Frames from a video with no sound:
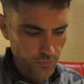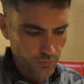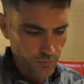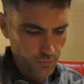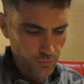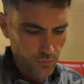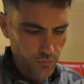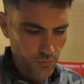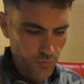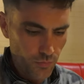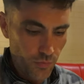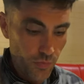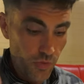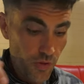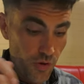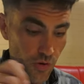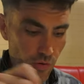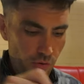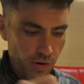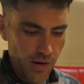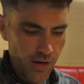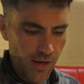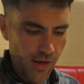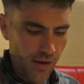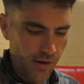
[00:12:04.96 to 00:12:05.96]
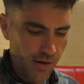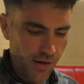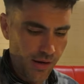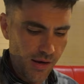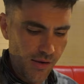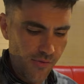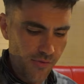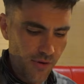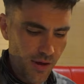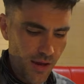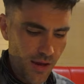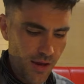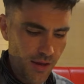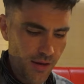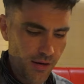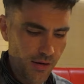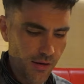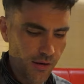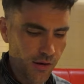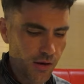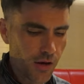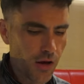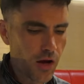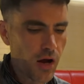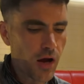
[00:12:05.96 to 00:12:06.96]
Wow. No idea. Never had
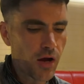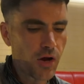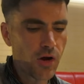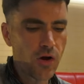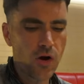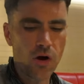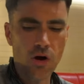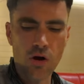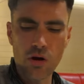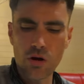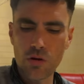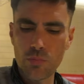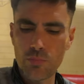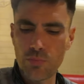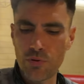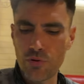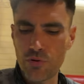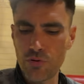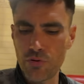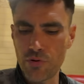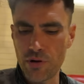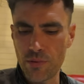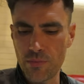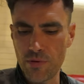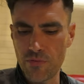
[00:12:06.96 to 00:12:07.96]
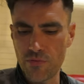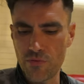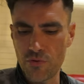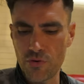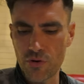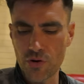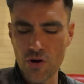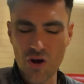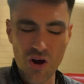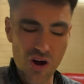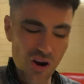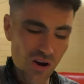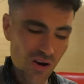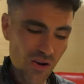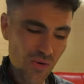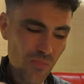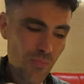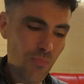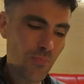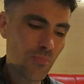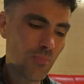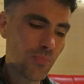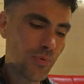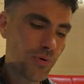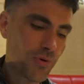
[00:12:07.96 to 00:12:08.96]
a kolhapuri before.
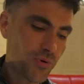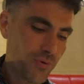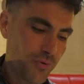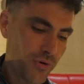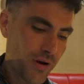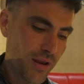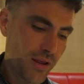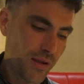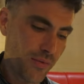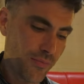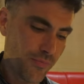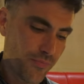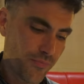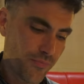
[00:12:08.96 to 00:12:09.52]
Kolhapuri.